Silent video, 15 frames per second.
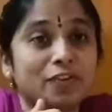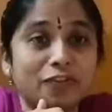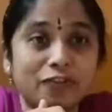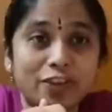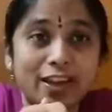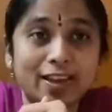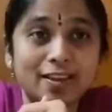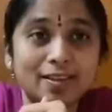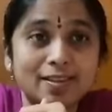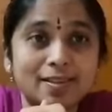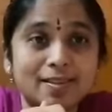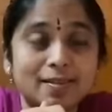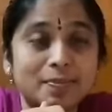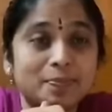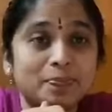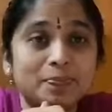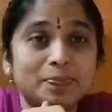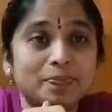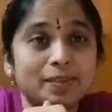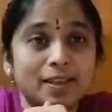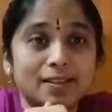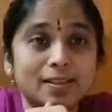wings,
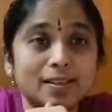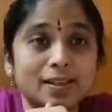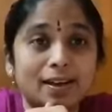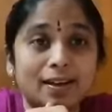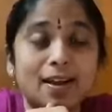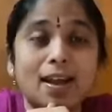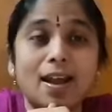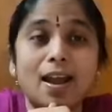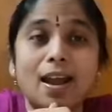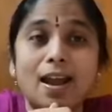isn't it?